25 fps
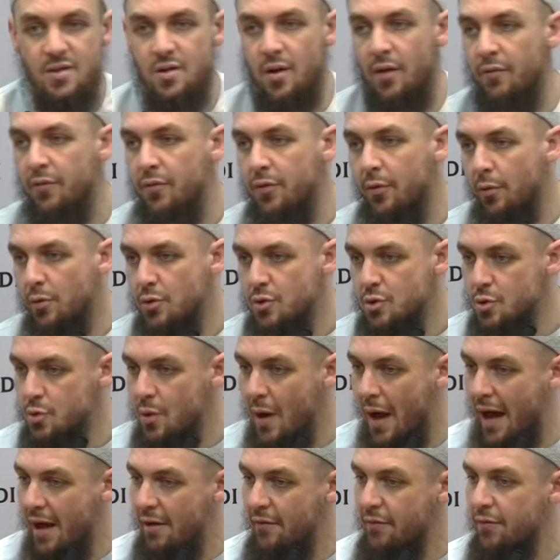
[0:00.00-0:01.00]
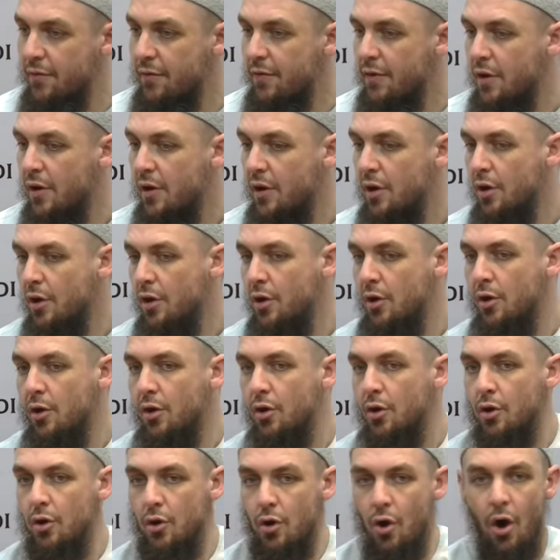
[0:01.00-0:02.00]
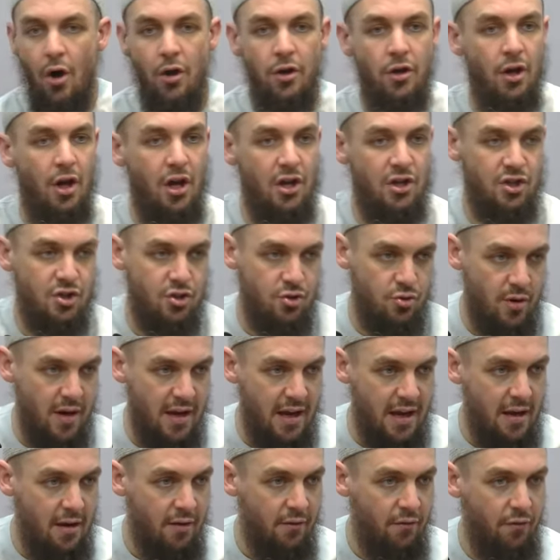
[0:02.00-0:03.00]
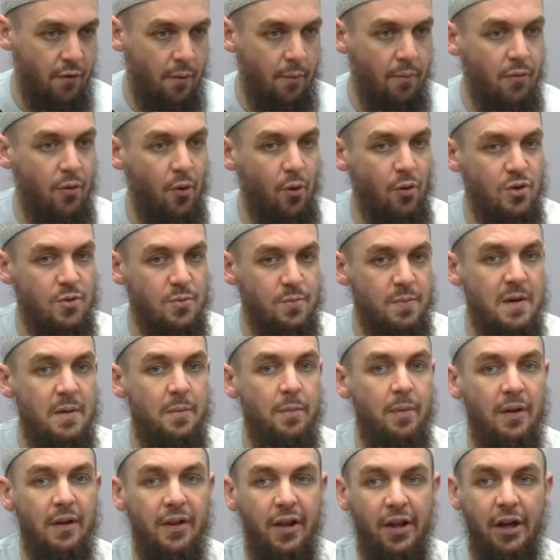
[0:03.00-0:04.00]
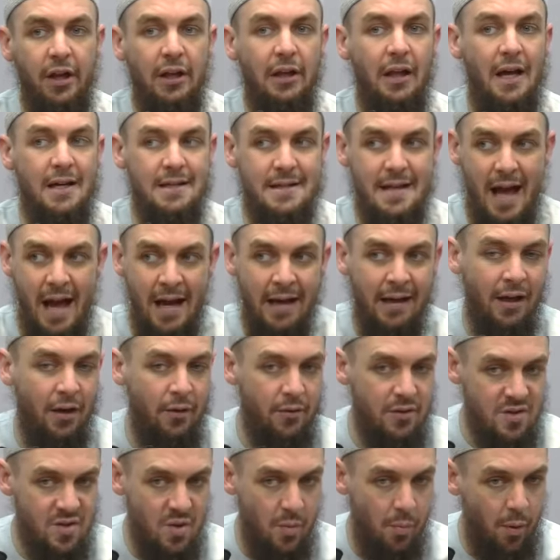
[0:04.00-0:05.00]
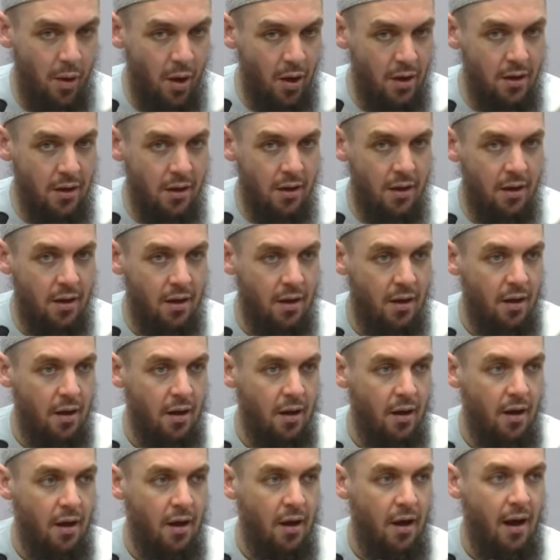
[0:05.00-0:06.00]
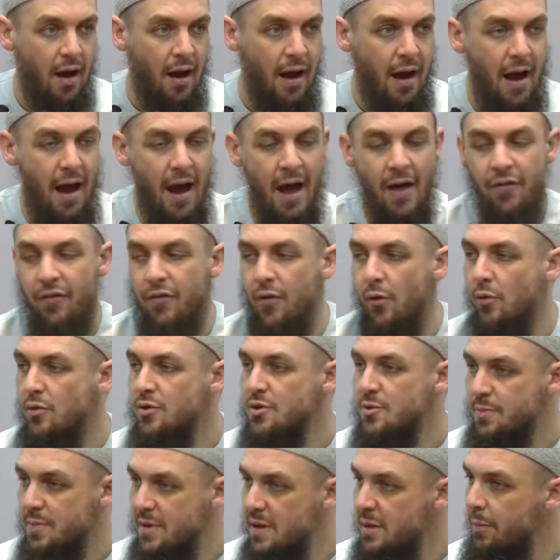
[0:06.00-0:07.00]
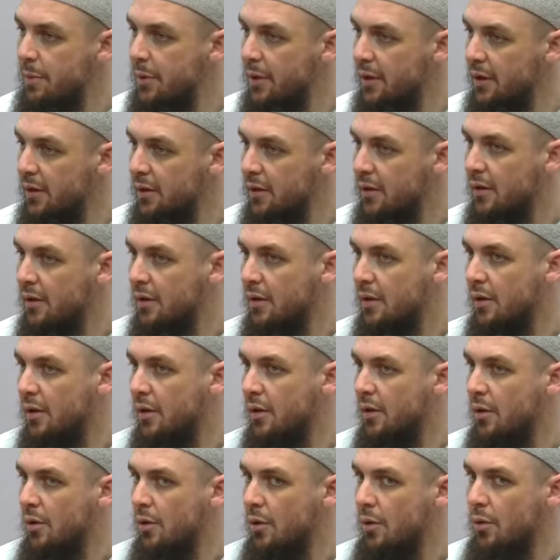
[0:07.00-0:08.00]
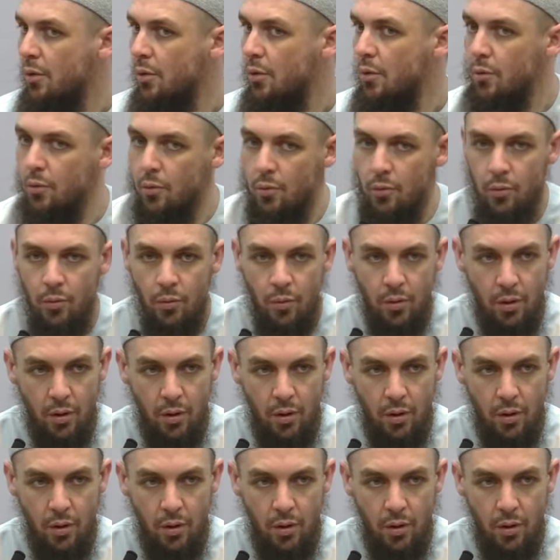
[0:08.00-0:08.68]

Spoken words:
of those who have gone astray, from those people that Allah's anger is upon, and those people who